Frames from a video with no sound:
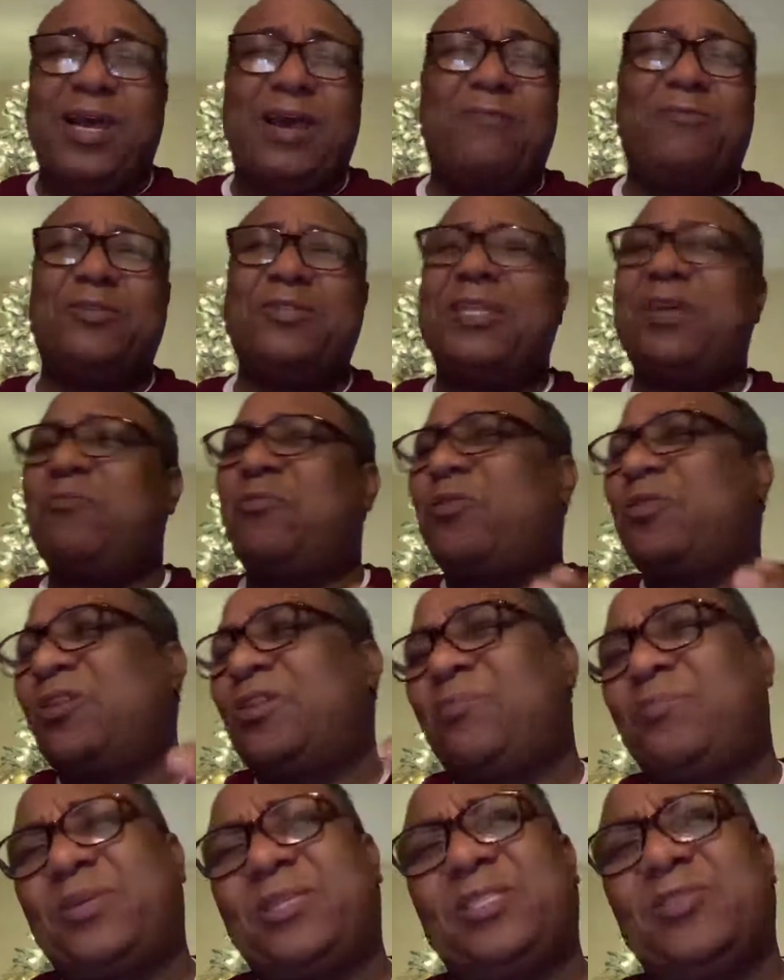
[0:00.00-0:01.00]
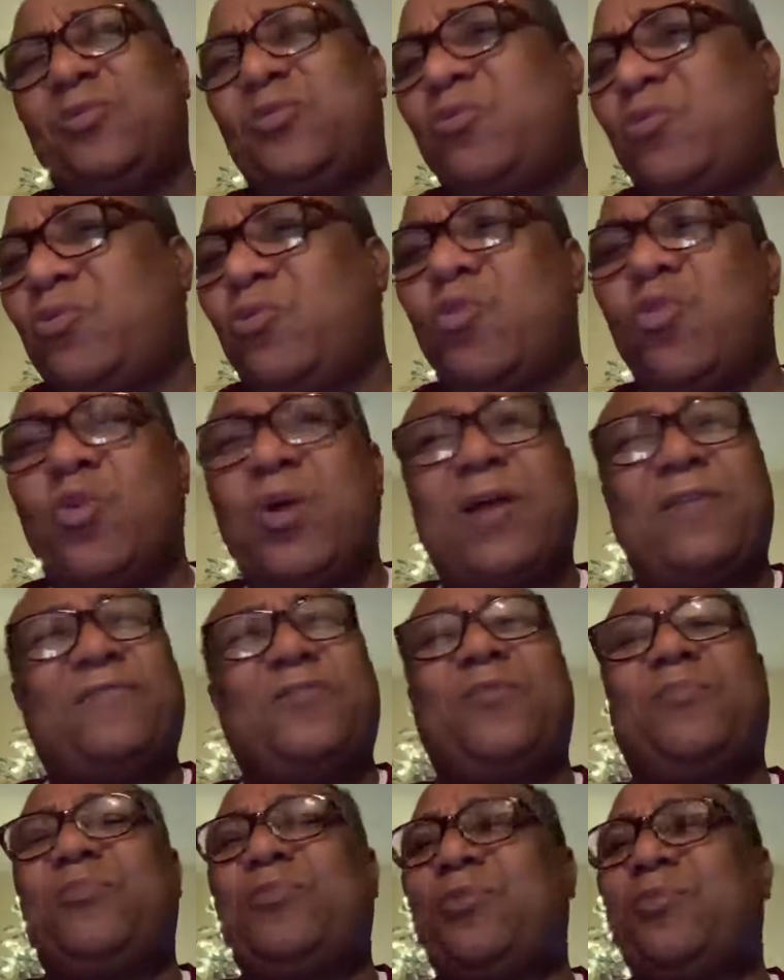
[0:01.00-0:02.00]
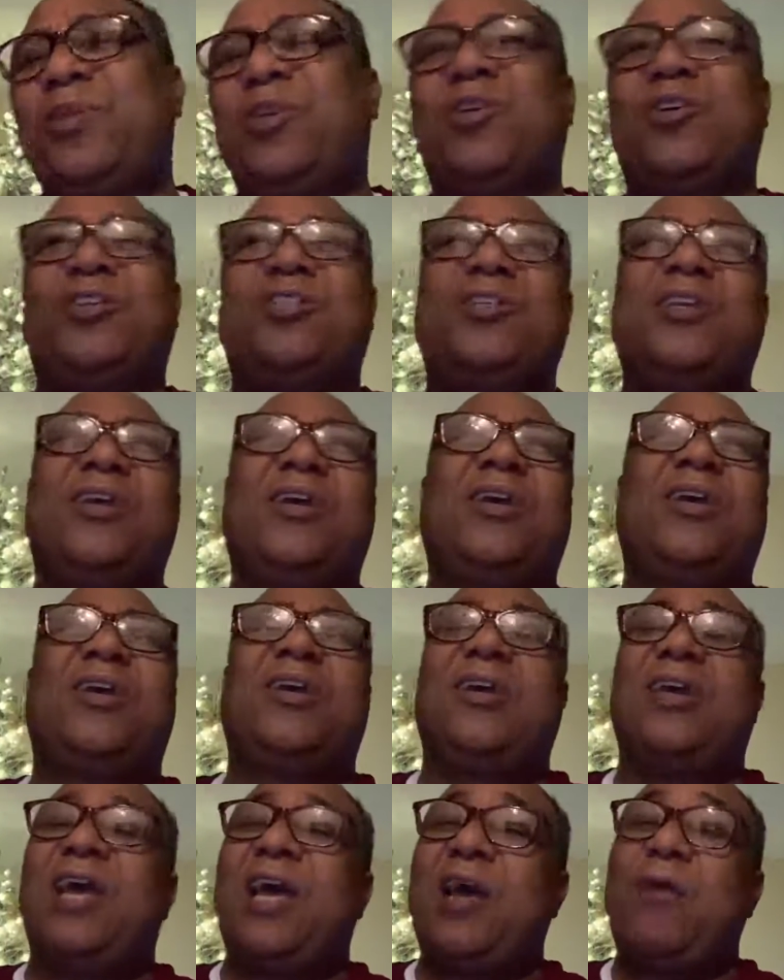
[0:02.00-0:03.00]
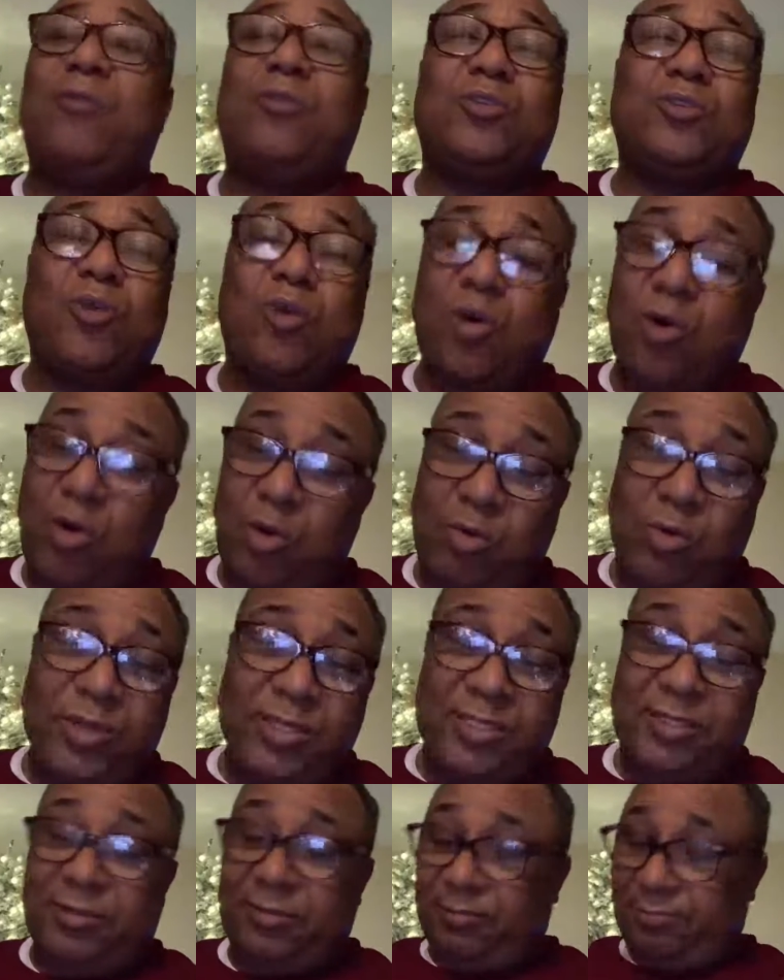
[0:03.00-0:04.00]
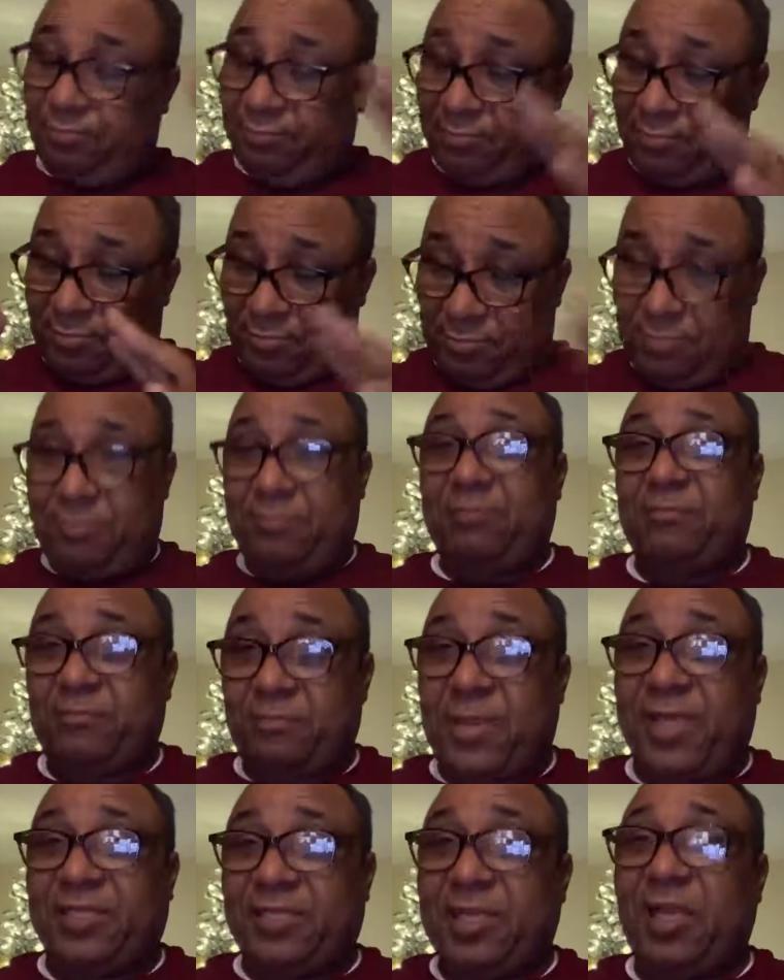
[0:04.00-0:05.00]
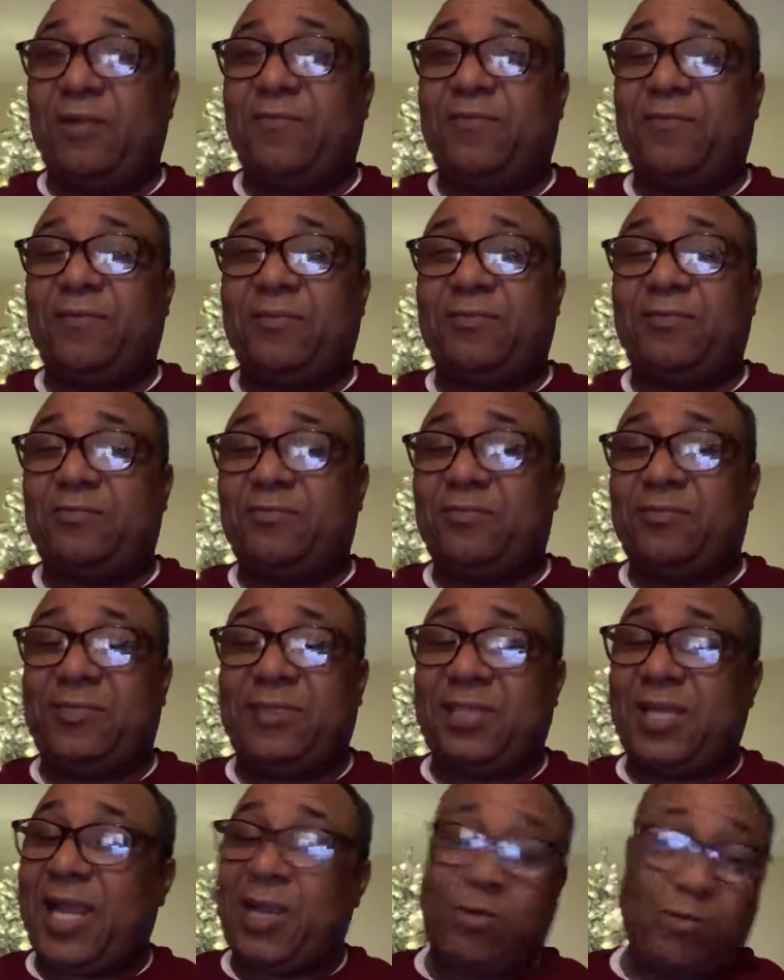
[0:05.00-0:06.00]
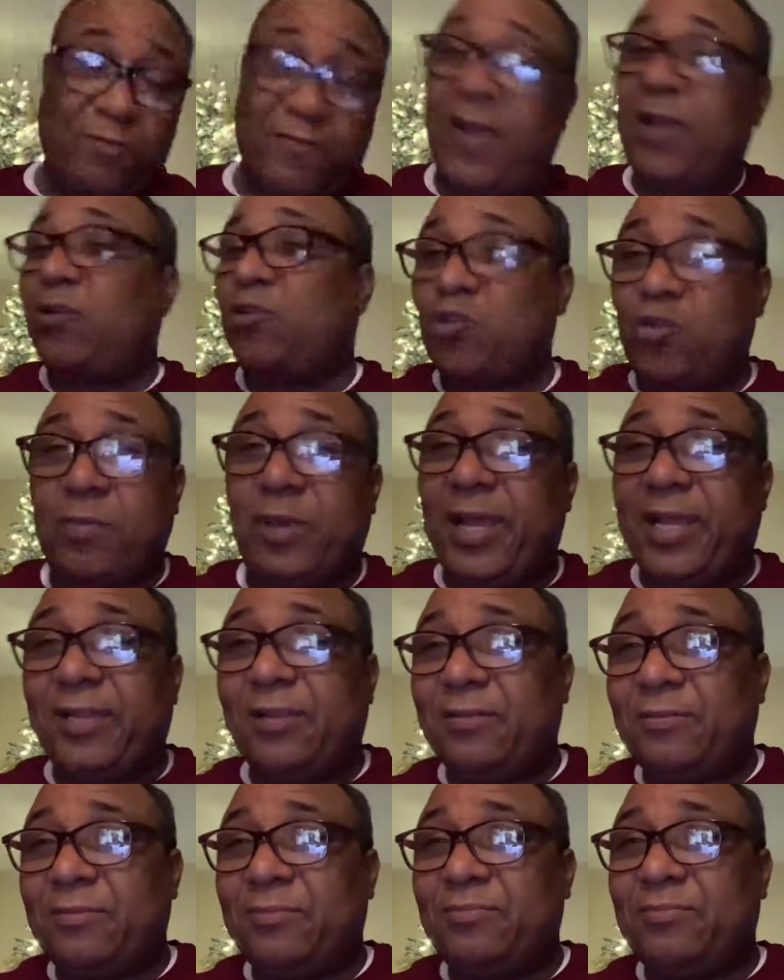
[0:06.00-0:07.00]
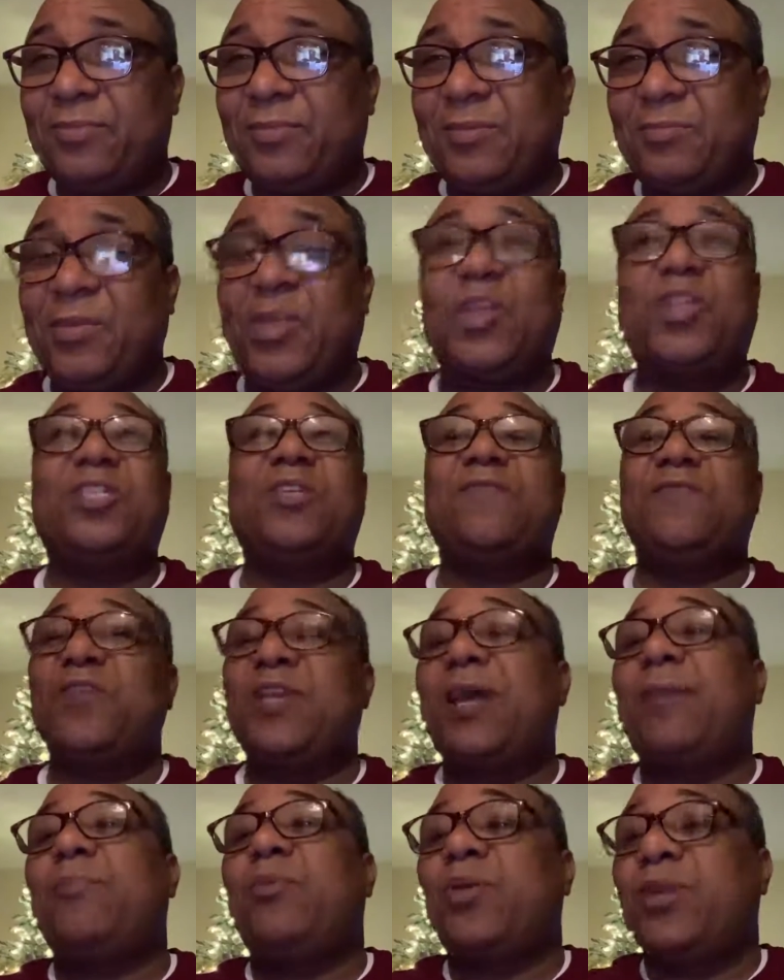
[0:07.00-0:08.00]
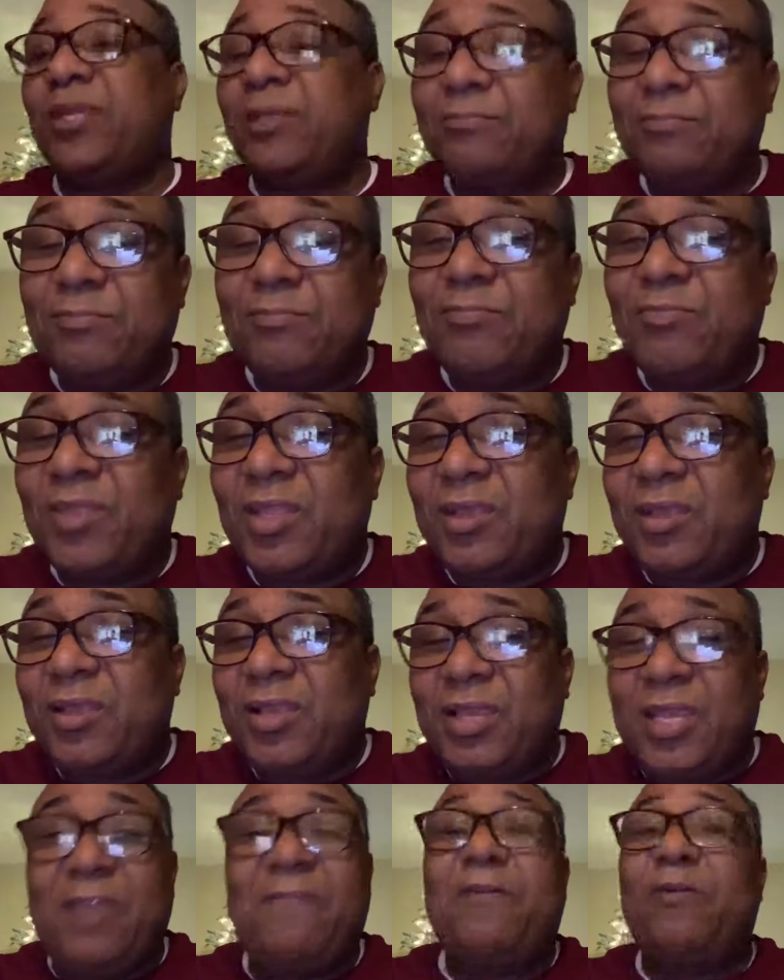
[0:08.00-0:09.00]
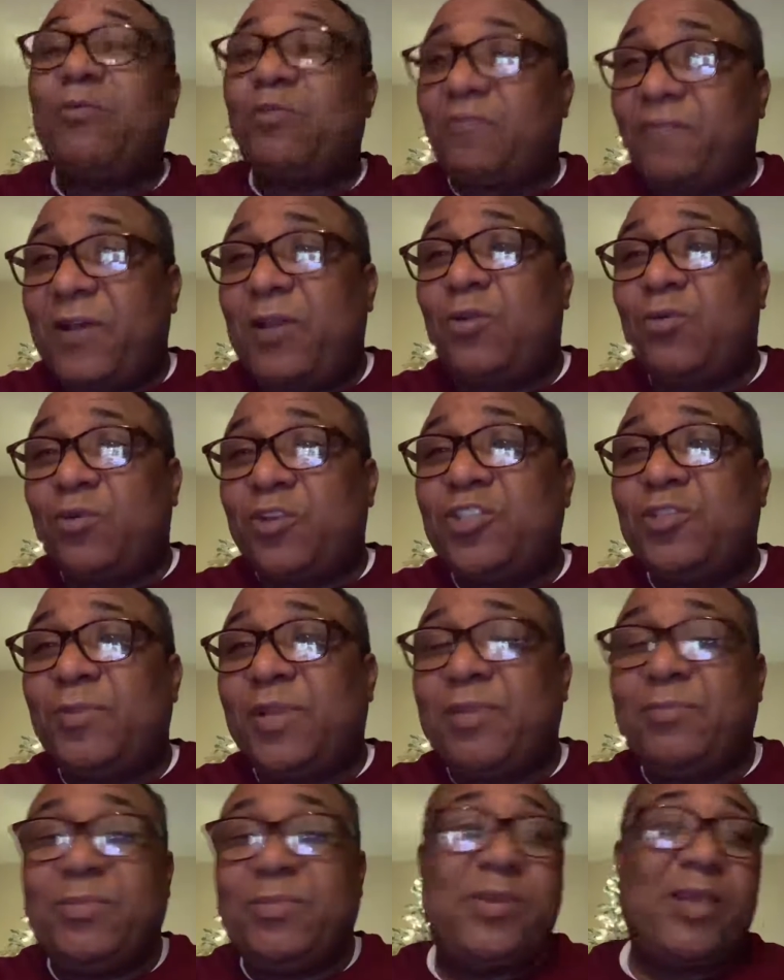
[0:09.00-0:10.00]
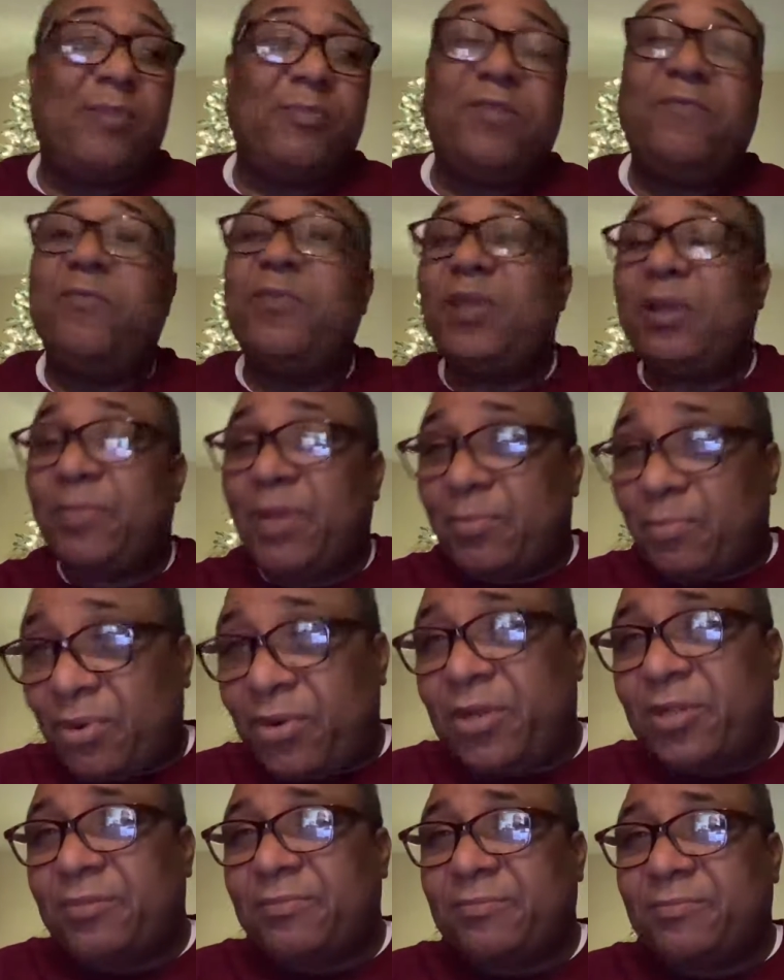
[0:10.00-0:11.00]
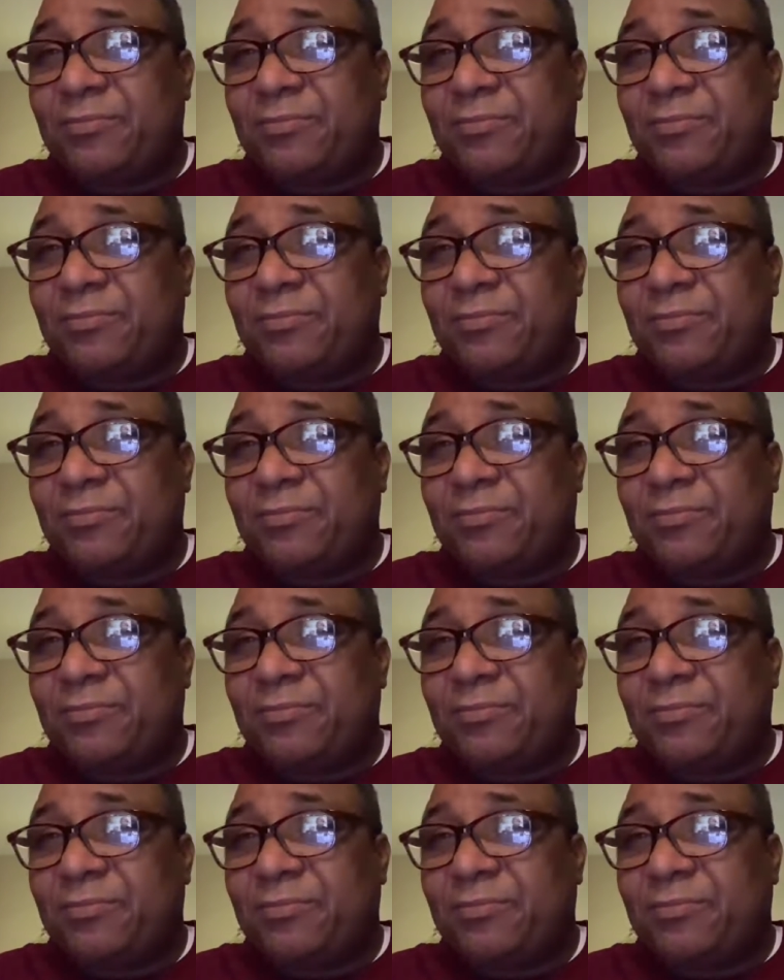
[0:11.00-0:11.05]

I was not one of the person who go after people because I was always myself. I don't follow nobody. Because if you got money, if I want to follow rich man, maybe I'll be beyond my brother.